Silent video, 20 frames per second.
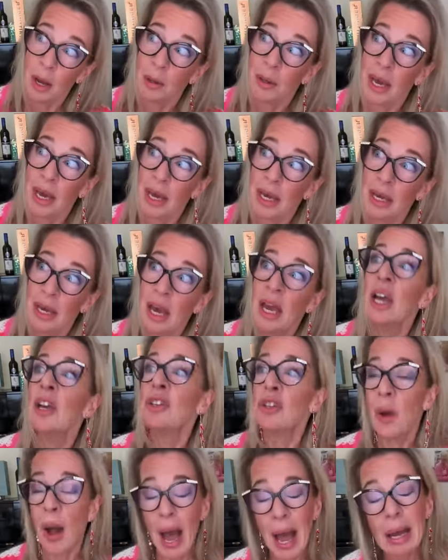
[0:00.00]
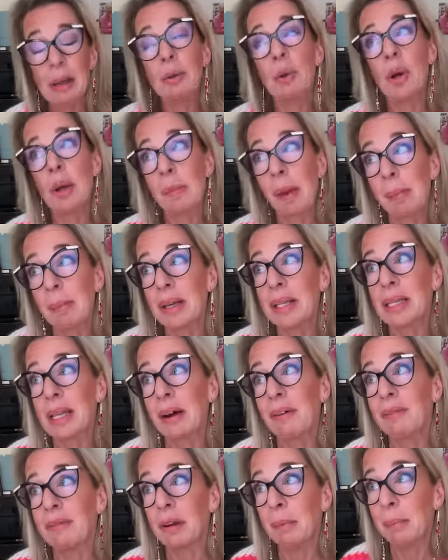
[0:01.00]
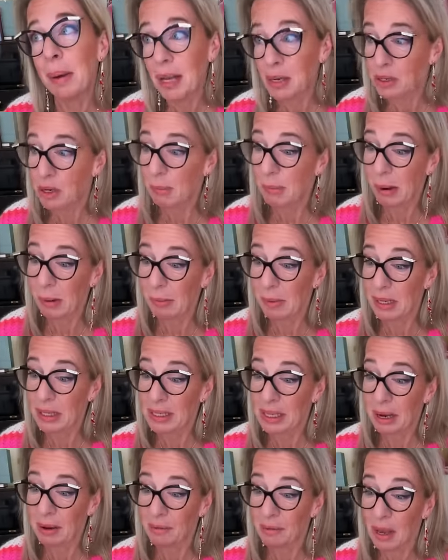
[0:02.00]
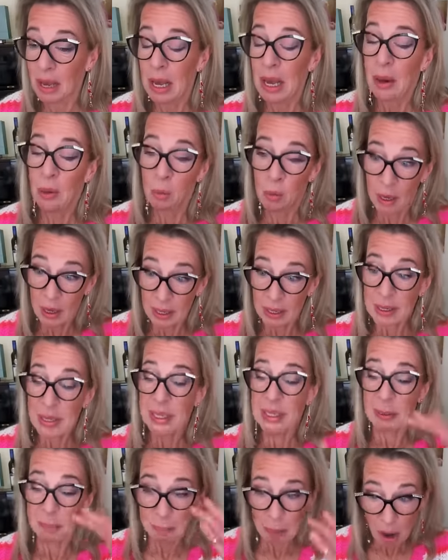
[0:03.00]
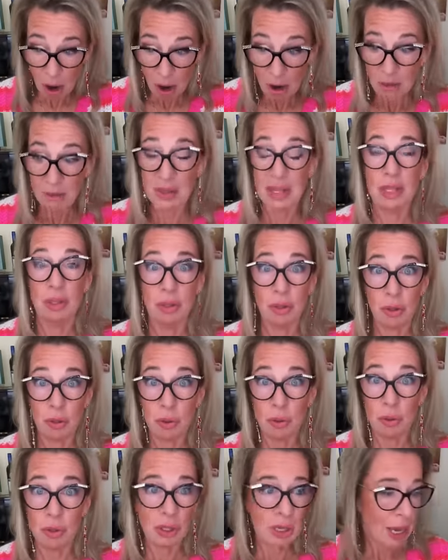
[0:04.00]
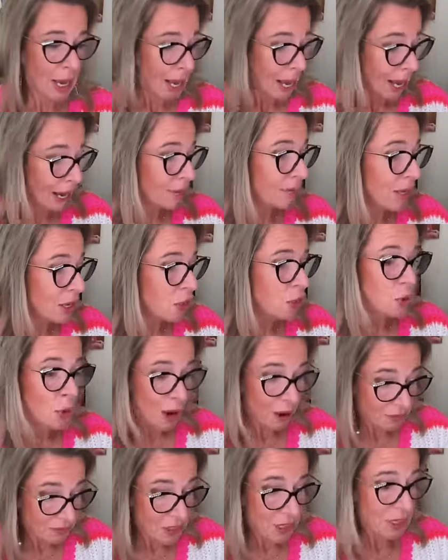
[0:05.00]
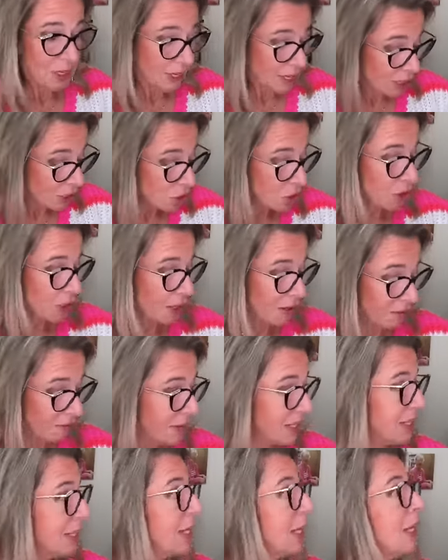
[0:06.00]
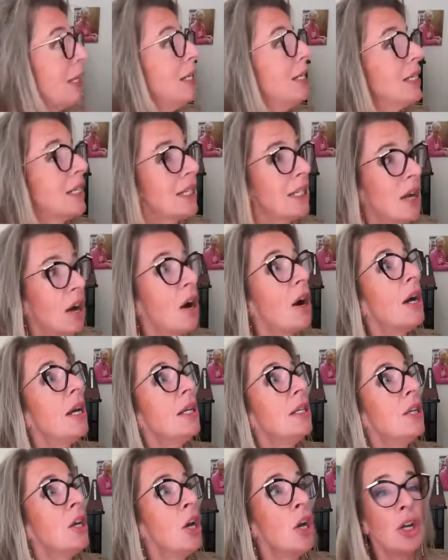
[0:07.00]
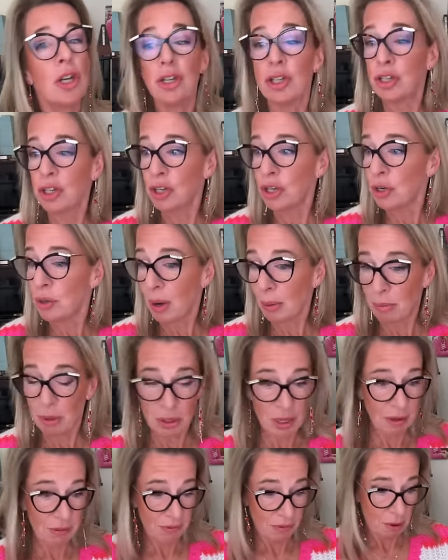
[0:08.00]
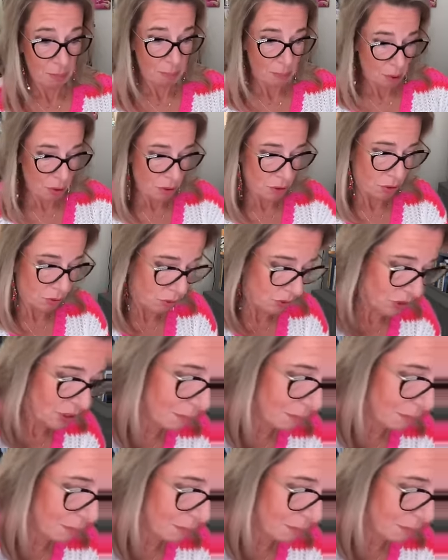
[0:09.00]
Okay, so how do I make myself feel better about myself? Well, I need to park this thought. And then you have to literally physically decide to, I'm looking for a box or